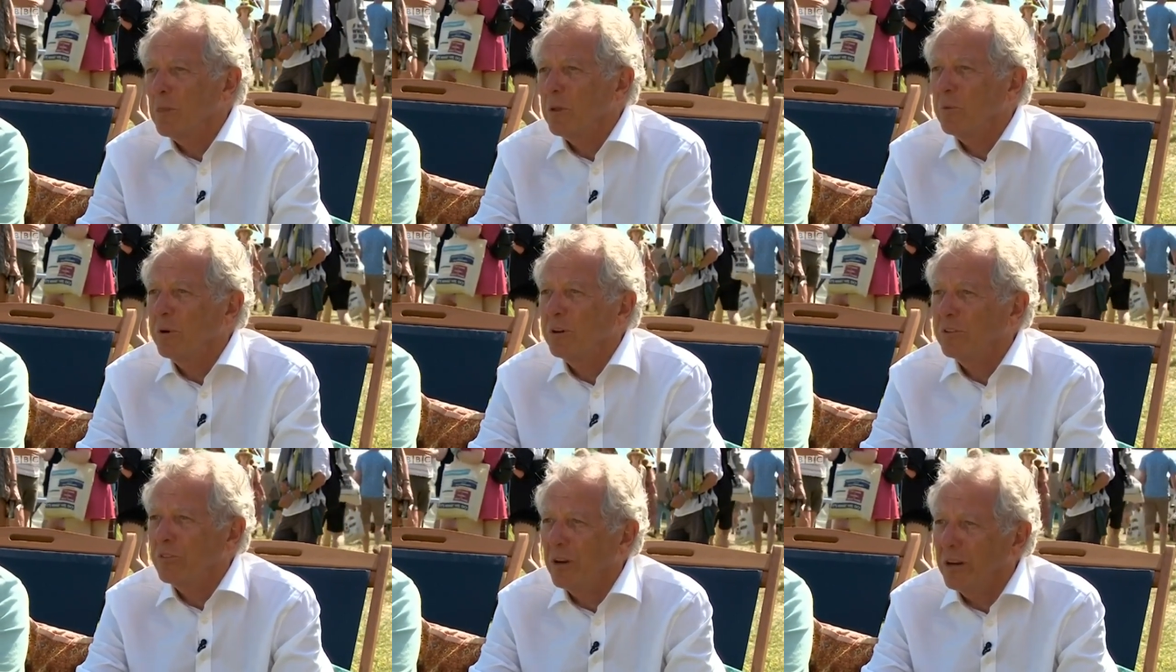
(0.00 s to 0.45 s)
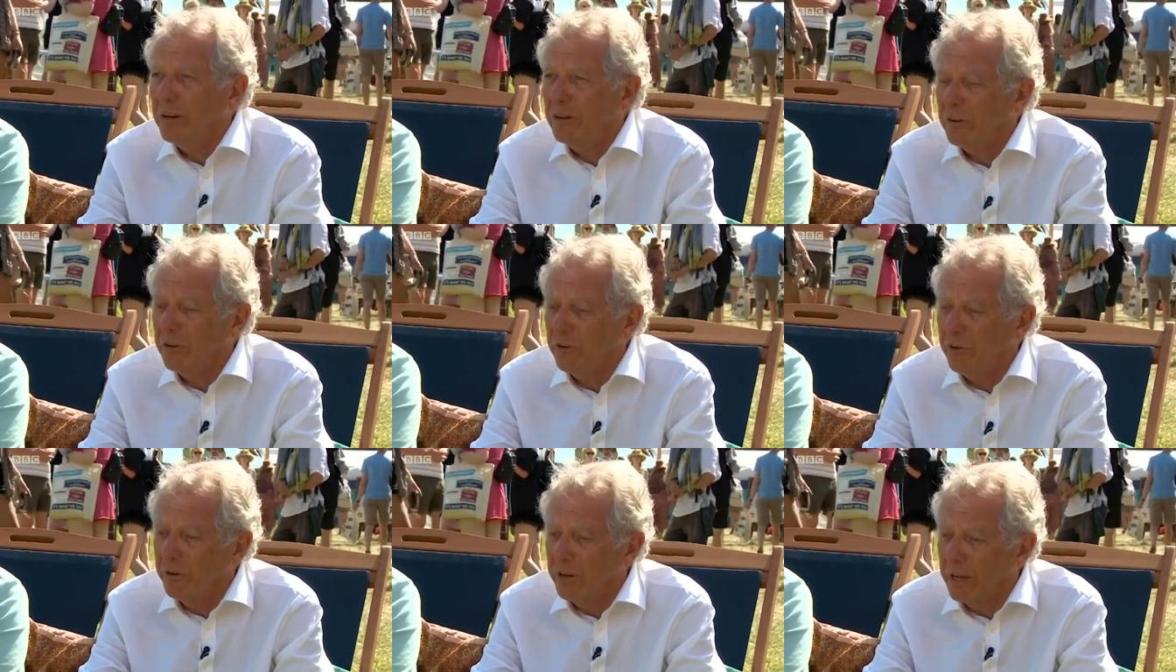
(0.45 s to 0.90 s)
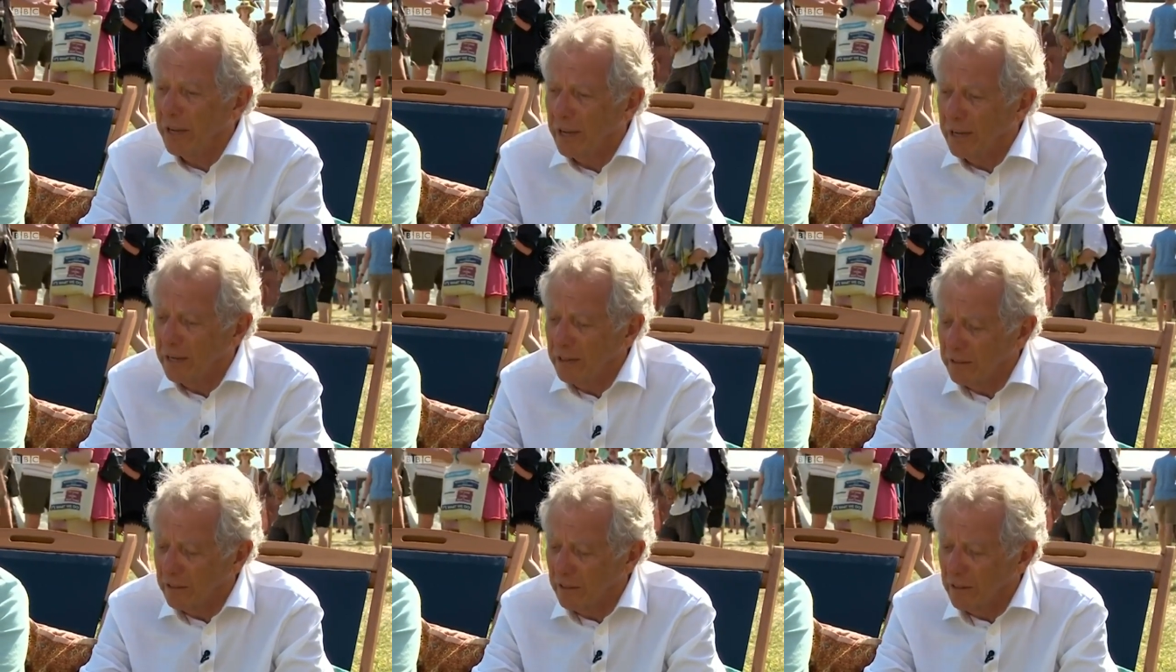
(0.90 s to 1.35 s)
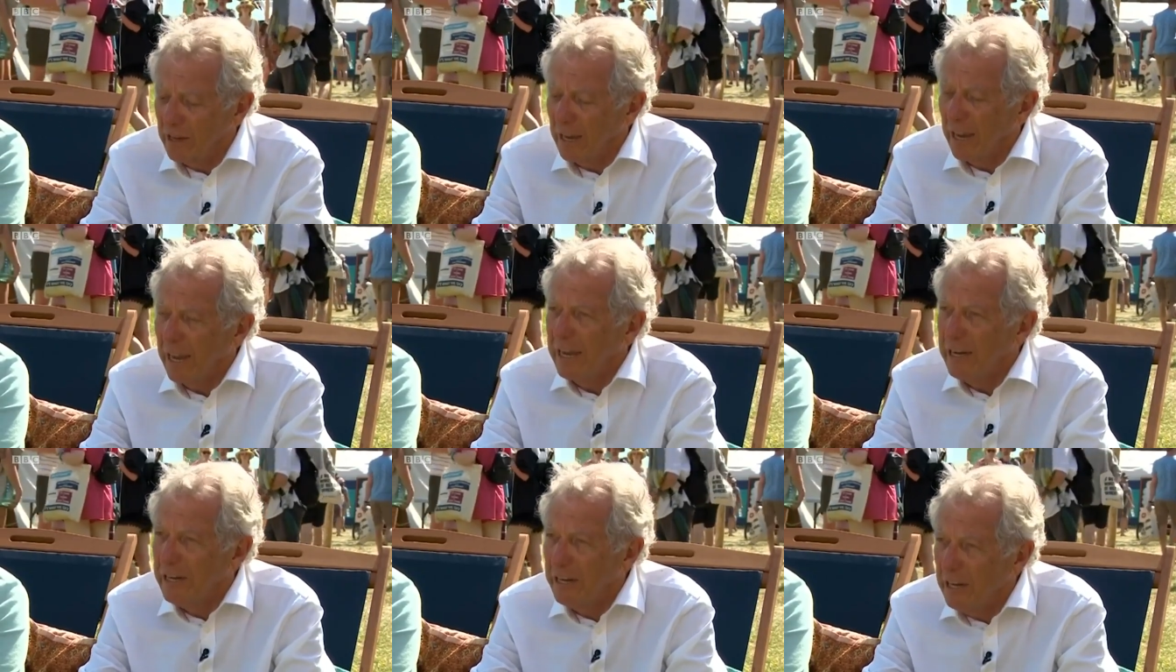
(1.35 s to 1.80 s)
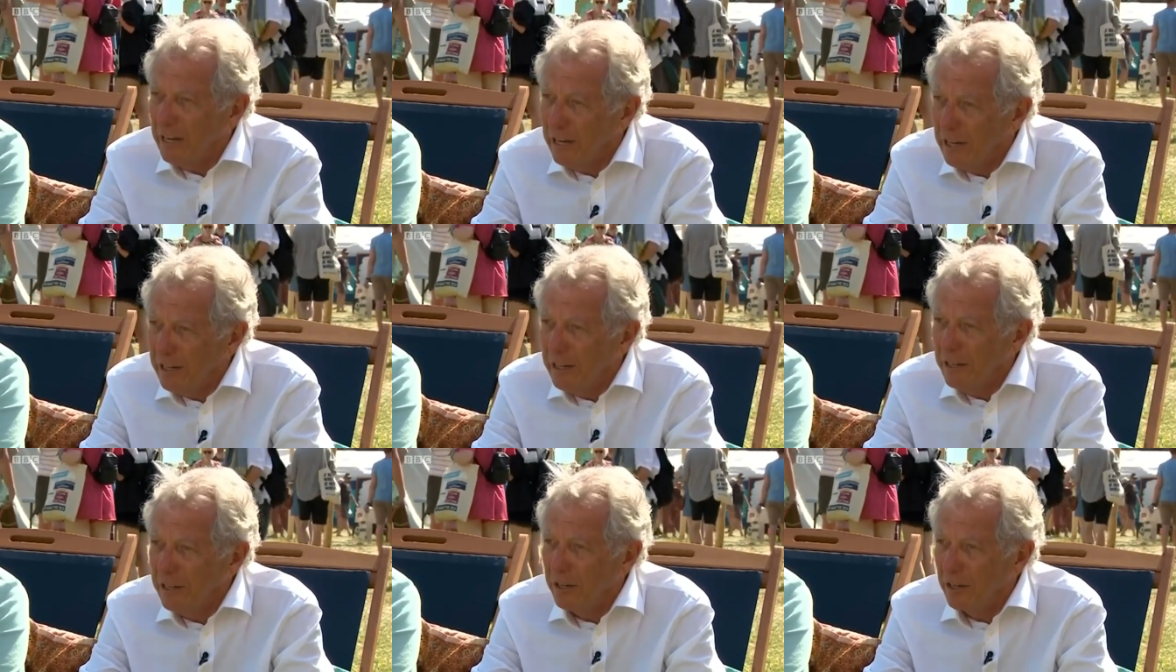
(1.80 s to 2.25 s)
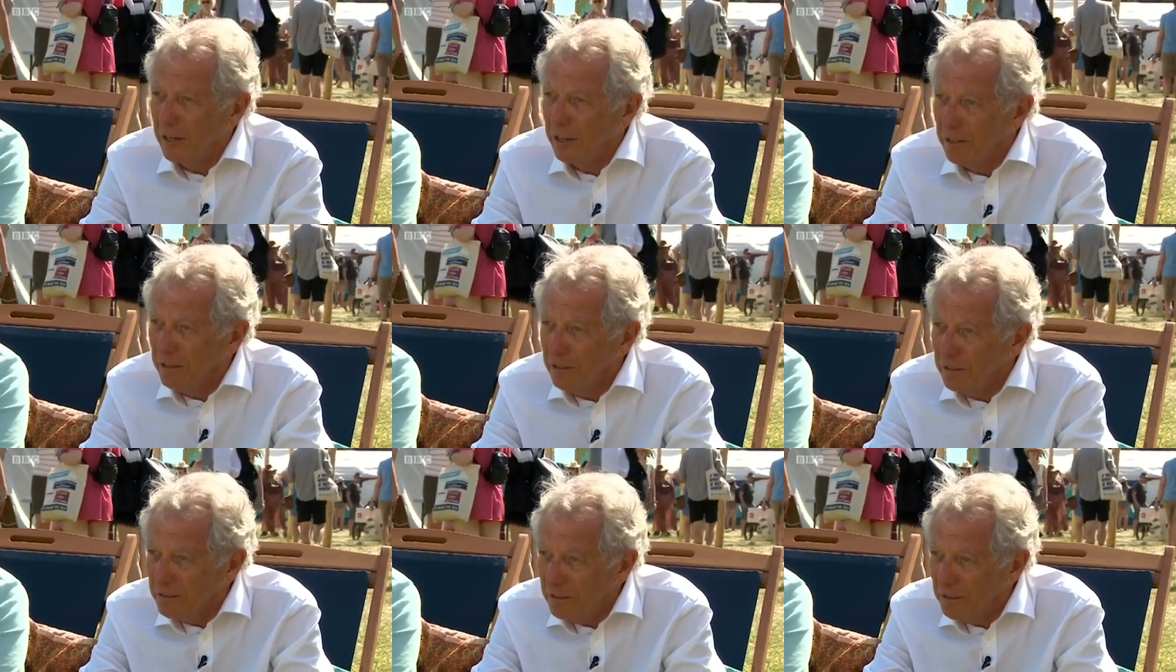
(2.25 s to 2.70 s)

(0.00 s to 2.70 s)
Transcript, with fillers: We're trying to create a cleaner,